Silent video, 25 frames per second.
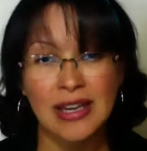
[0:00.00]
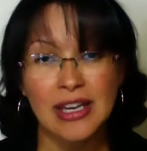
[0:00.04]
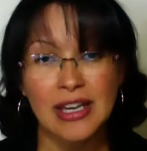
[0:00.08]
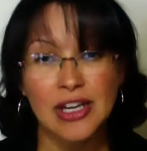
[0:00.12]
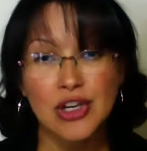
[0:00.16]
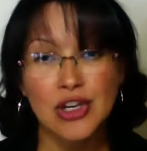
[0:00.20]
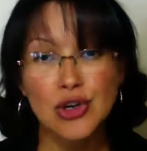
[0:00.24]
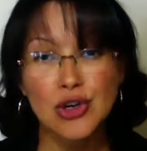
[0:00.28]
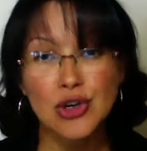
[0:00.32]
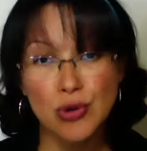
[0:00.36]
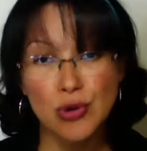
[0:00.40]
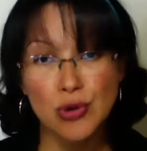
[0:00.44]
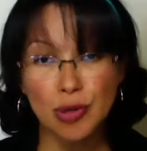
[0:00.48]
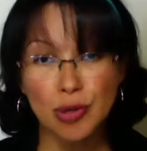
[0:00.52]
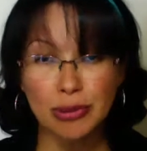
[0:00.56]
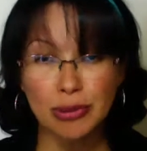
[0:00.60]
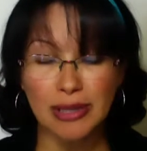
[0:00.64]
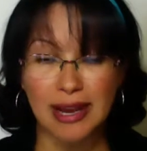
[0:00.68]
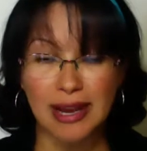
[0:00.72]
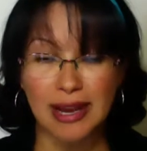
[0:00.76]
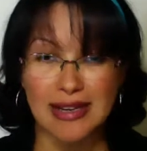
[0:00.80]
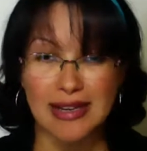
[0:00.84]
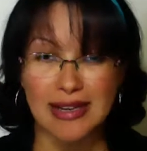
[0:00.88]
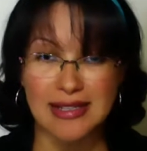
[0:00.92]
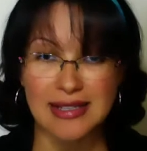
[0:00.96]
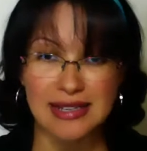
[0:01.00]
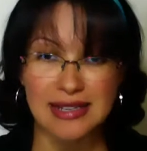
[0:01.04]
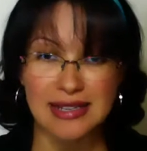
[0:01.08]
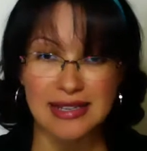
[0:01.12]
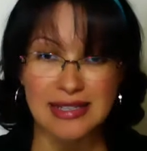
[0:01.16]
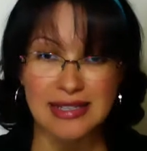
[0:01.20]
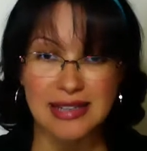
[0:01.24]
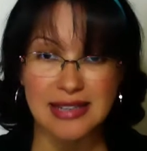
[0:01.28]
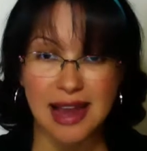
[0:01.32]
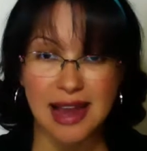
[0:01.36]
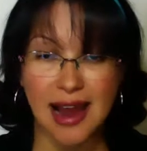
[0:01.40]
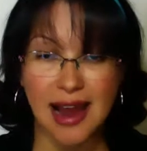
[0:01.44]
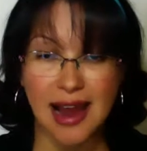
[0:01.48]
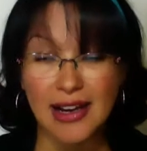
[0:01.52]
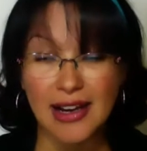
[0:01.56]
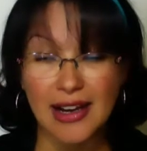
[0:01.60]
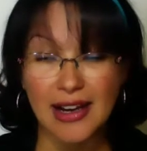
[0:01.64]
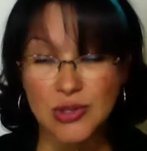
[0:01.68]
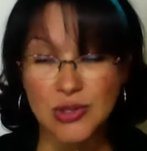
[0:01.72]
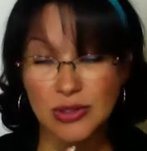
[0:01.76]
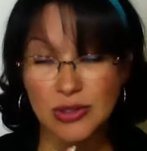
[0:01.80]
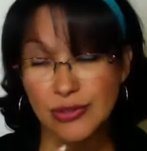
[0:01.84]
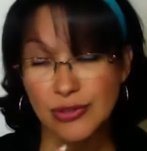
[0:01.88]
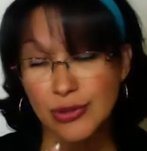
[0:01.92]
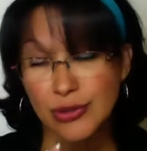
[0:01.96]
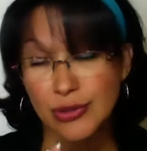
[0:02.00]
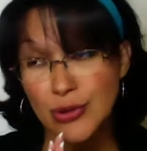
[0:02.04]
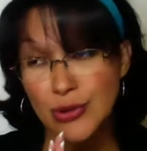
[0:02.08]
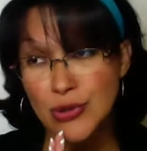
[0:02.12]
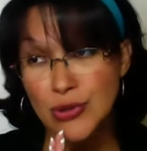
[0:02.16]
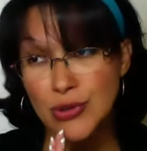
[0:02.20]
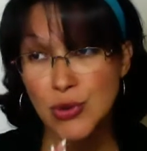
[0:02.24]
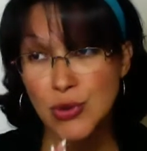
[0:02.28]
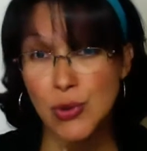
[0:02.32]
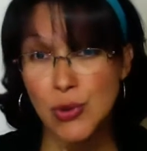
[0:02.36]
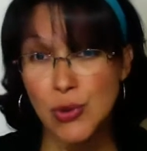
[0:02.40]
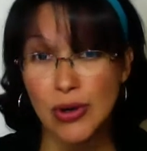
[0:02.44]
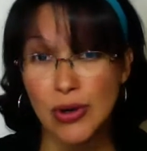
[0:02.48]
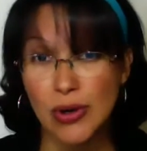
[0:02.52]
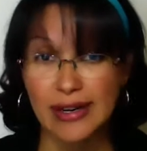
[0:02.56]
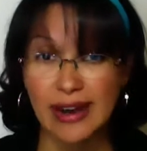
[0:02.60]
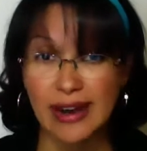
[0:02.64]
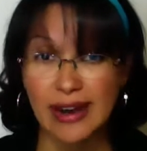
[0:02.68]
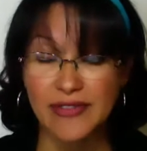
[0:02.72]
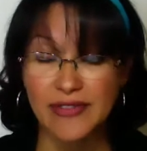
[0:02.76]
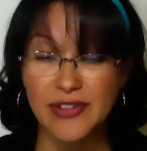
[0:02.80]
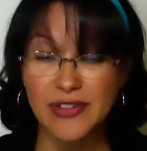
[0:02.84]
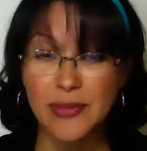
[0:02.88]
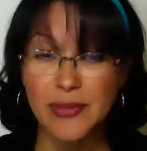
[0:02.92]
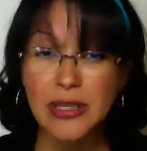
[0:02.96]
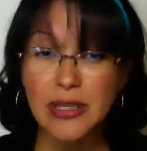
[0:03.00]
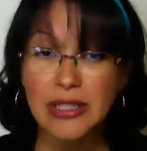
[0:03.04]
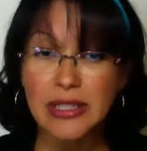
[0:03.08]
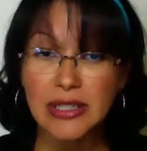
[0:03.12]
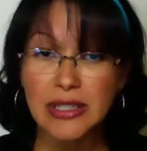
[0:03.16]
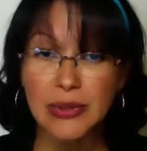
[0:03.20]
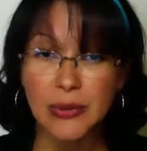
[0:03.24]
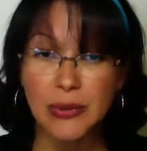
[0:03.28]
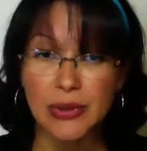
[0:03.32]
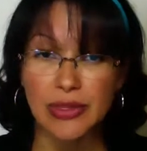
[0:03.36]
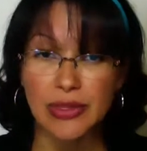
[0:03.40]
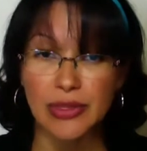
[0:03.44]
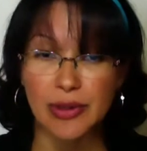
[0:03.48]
Google Plus is actually, for those who are not familiar with the